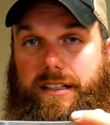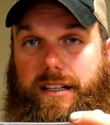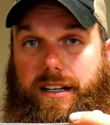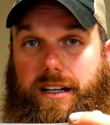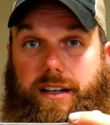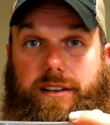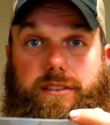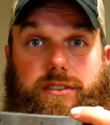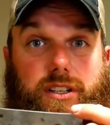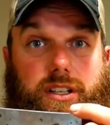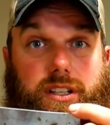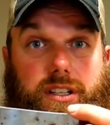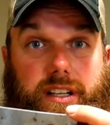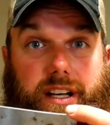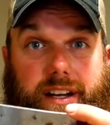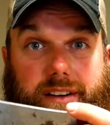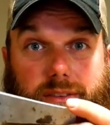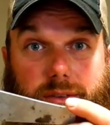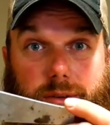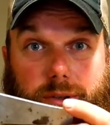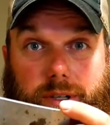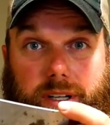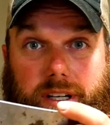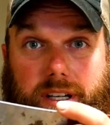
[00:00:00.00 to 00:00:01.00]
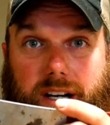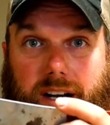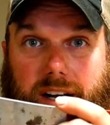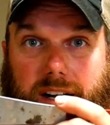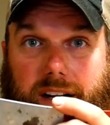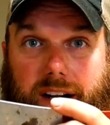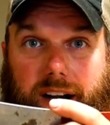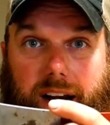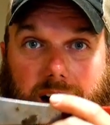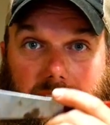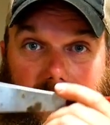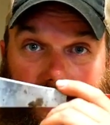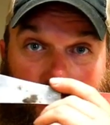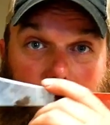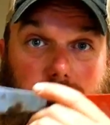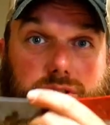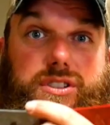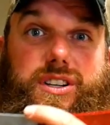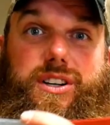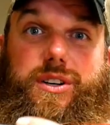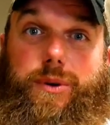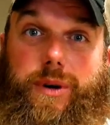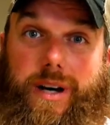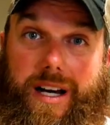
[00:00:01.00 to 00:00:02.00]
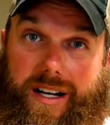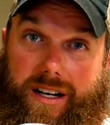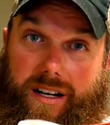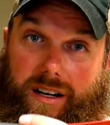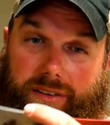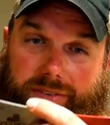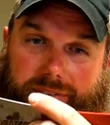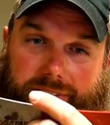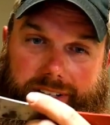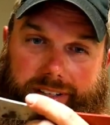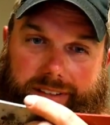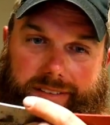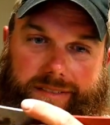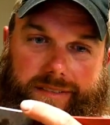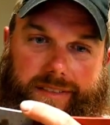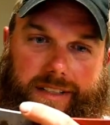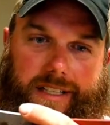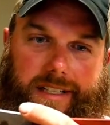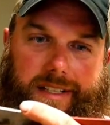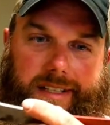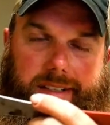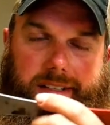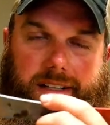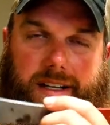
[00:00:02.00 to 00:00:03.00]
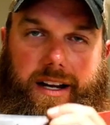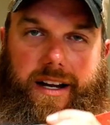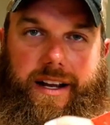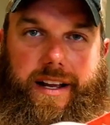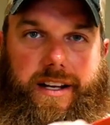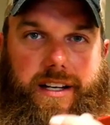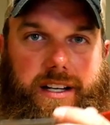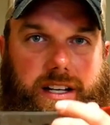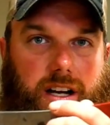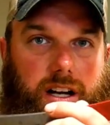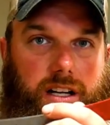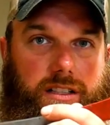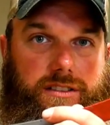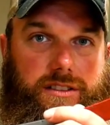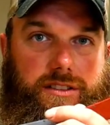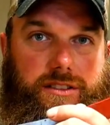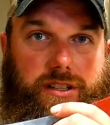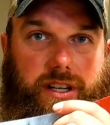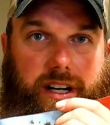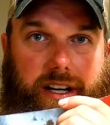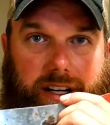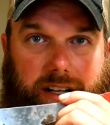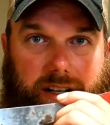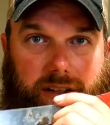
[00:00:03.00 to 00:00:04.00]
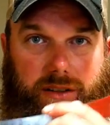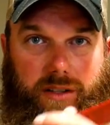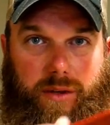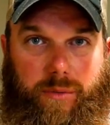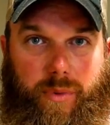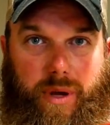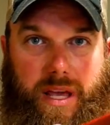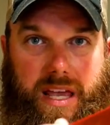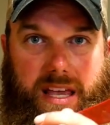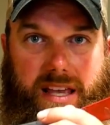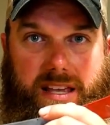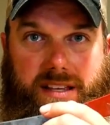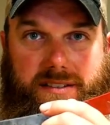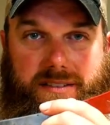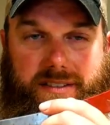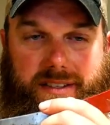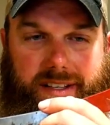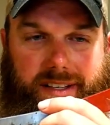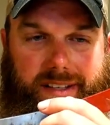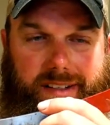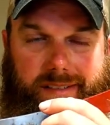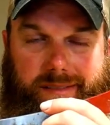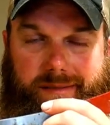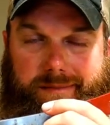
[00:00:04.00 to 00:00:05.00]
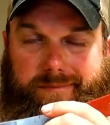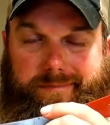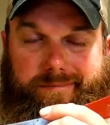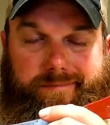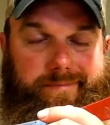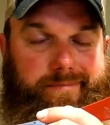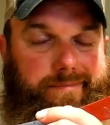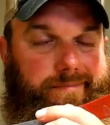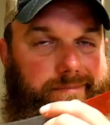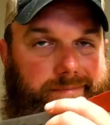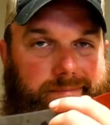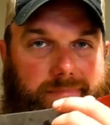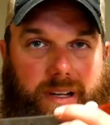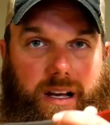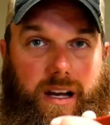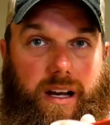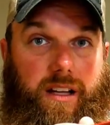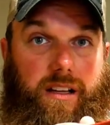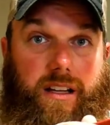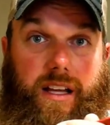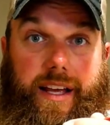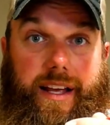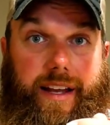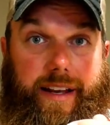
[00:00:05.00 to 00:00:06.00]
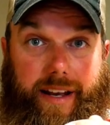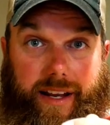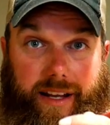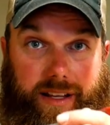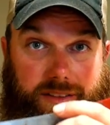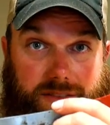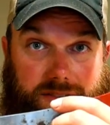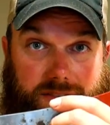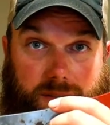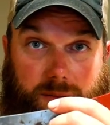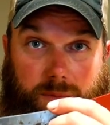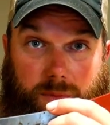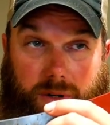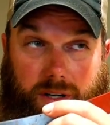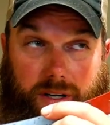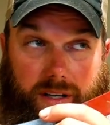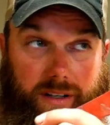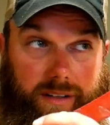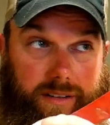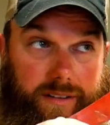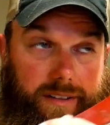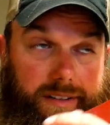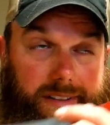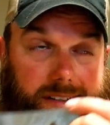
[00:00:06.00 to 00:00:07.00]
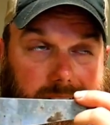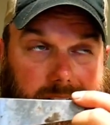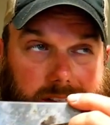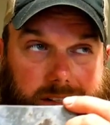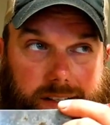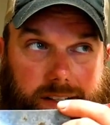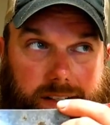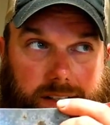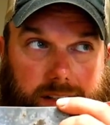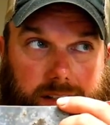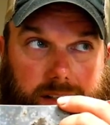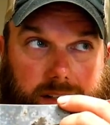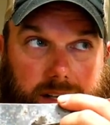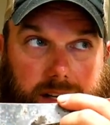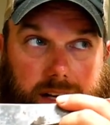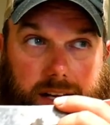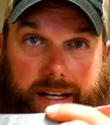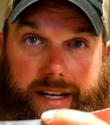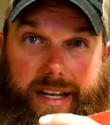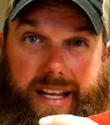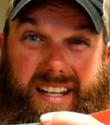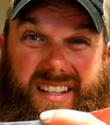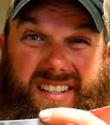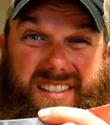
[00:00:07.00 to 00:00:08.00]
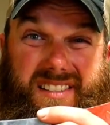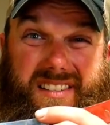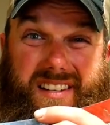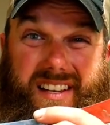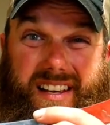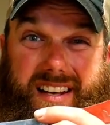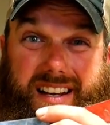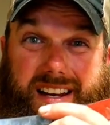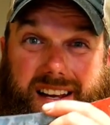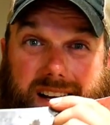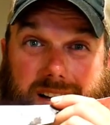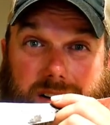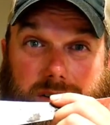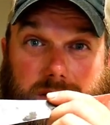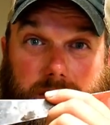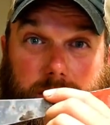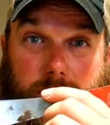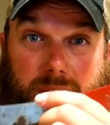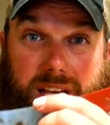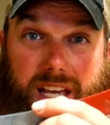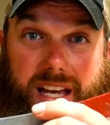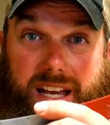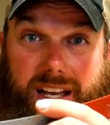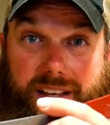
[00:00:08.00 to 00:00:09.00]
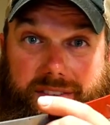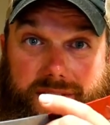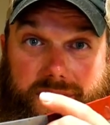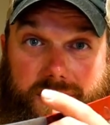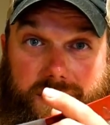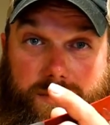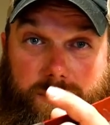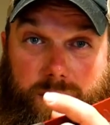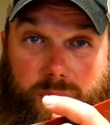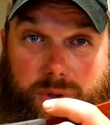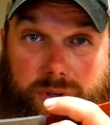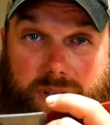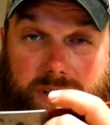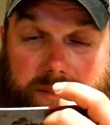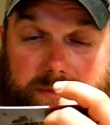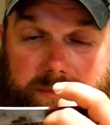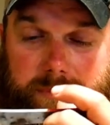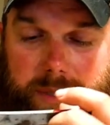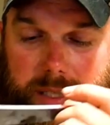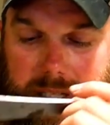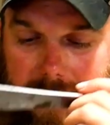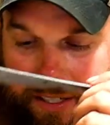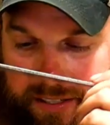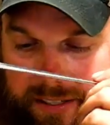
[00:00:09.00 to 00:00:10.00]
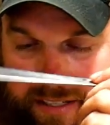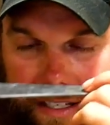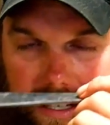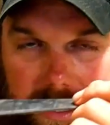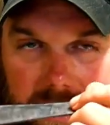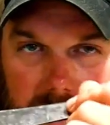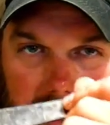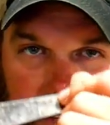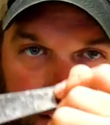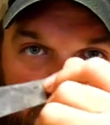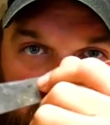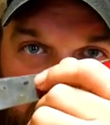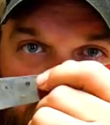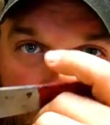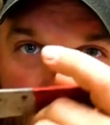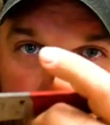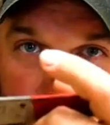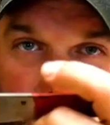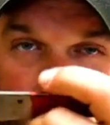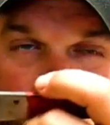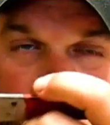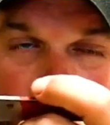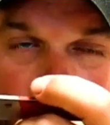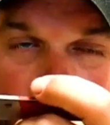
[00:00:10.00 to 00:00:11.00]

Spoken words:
I've looked everywhere. I lose it quite often. I get to concentrating on the bees and I'll lay it down somewhere. I didn't see it out on the beehives this morning, but this is one